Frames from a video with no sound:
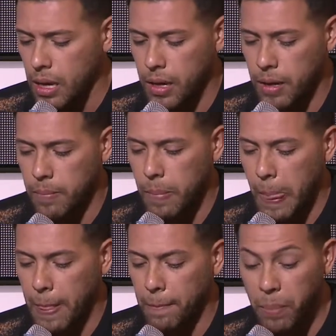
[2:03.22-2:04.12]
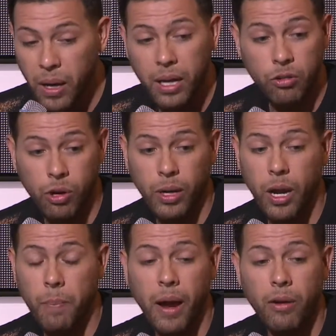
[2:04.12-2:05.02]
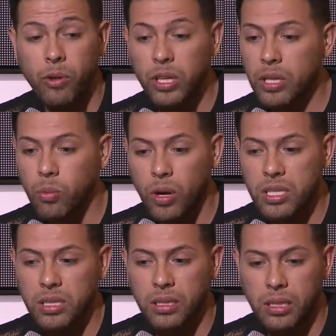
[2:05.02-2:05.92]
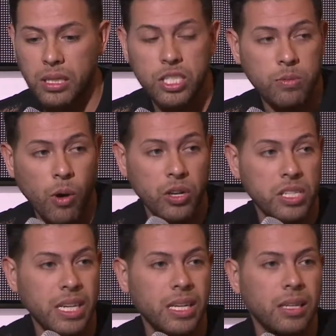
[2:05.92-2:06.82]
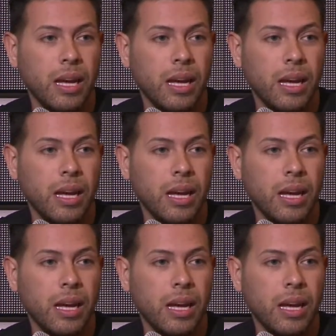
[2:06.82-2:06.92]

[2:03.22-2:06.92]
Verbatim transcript: Um, but growing up, I really wasn't the smartest kid.